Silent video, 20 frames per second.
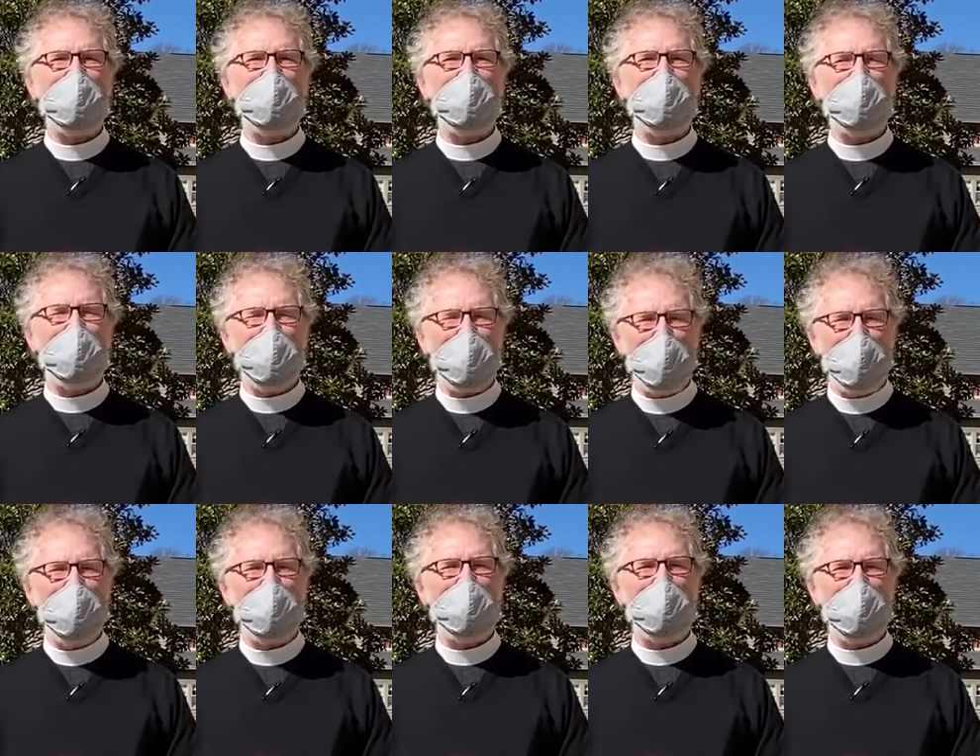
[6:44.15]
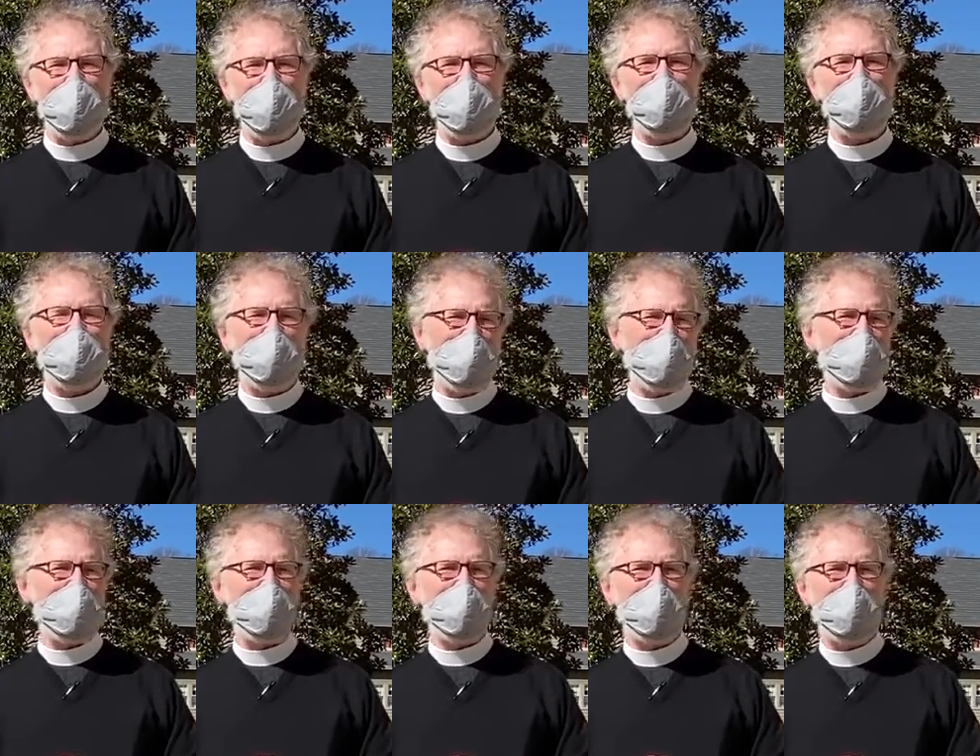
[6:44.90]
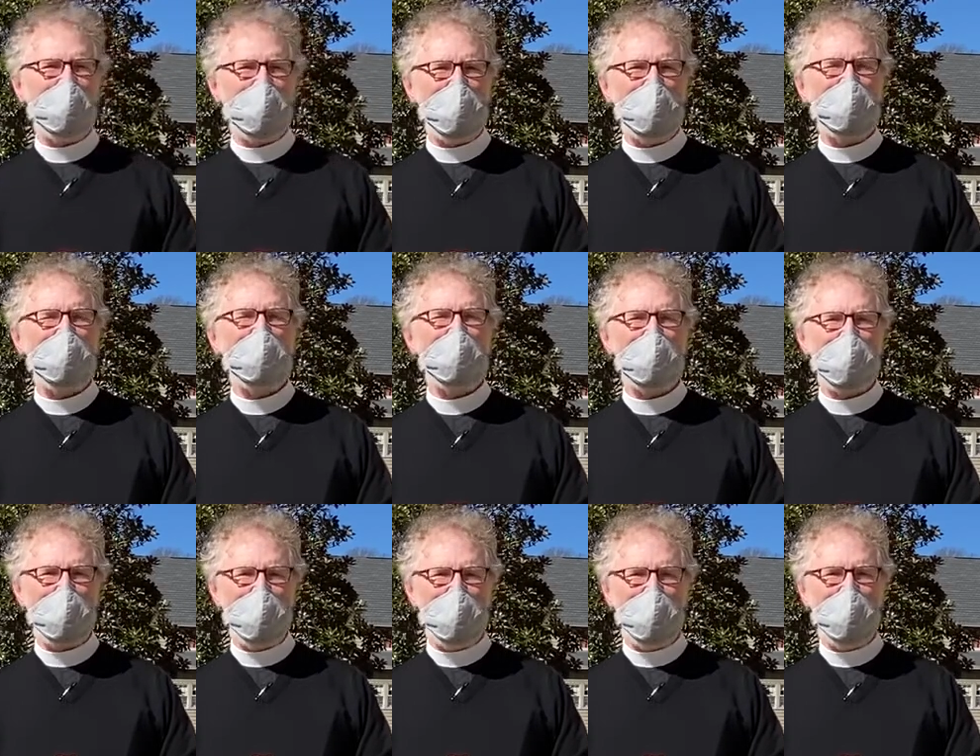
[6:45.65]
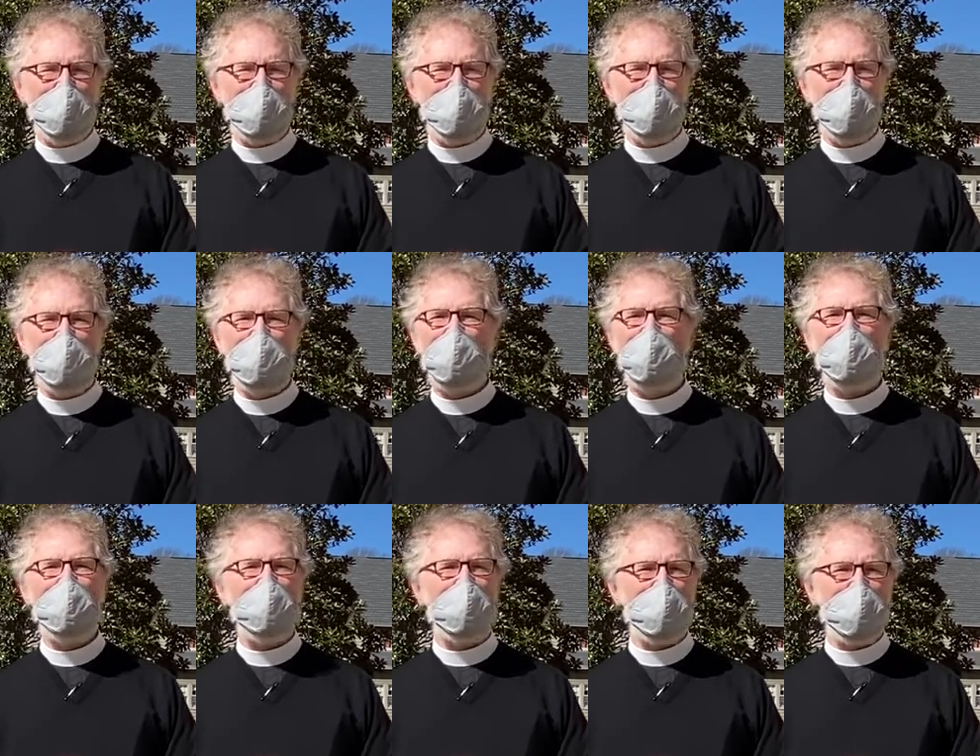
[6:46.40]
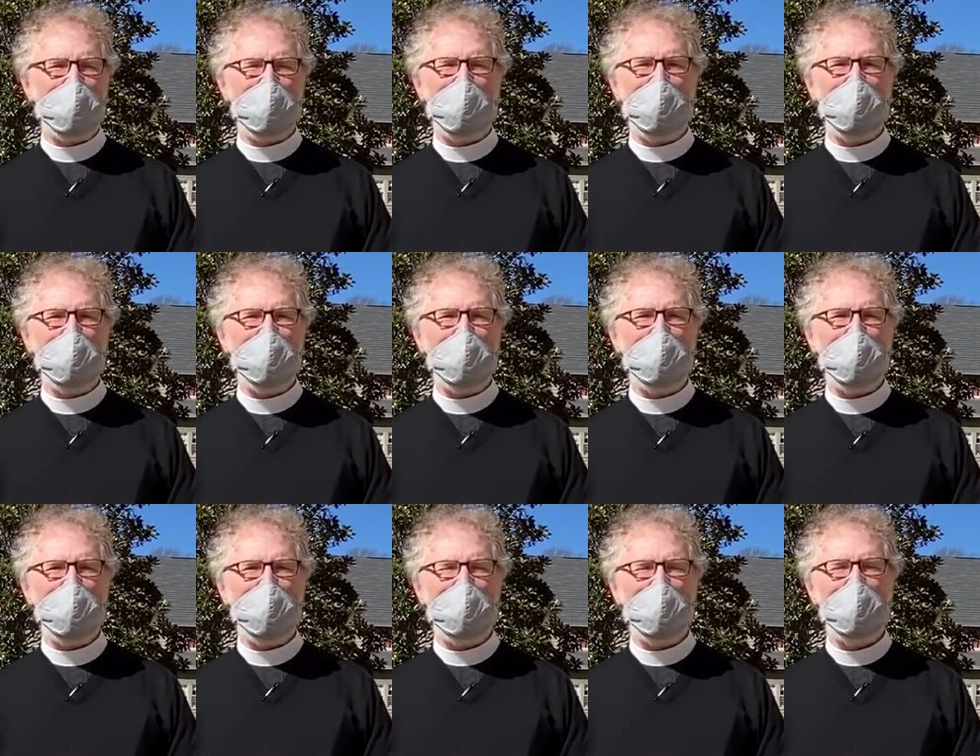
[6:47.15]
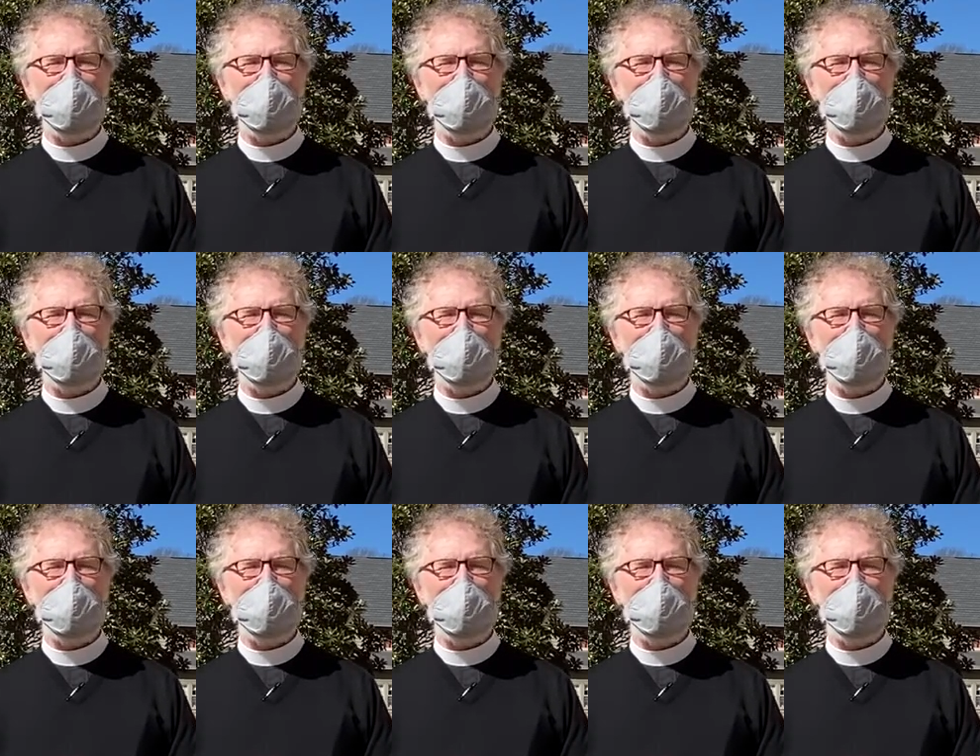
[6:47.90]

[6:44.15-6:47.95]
part of this wonderful community in whatever way you can.